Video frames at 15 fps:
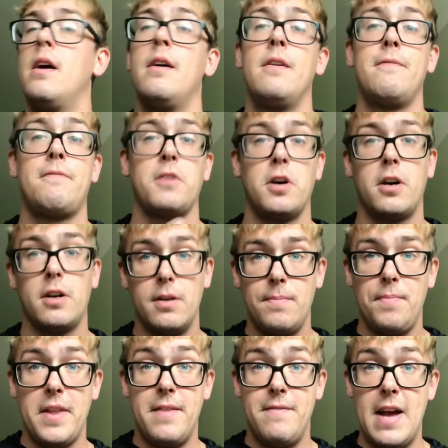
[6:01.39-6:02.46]
For
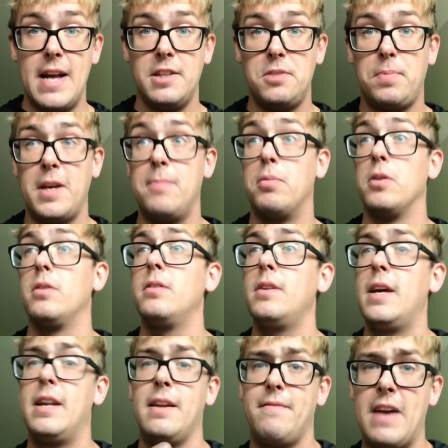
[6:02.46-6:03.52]
advanced people,
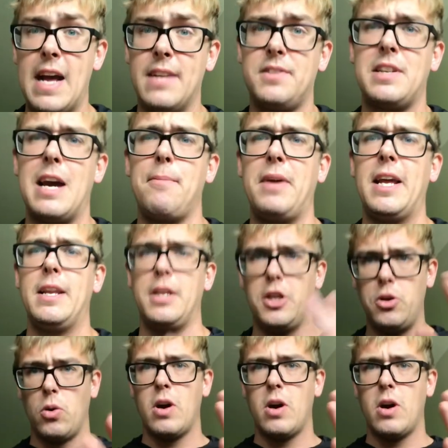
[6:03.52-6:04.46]
and advanced I mean you are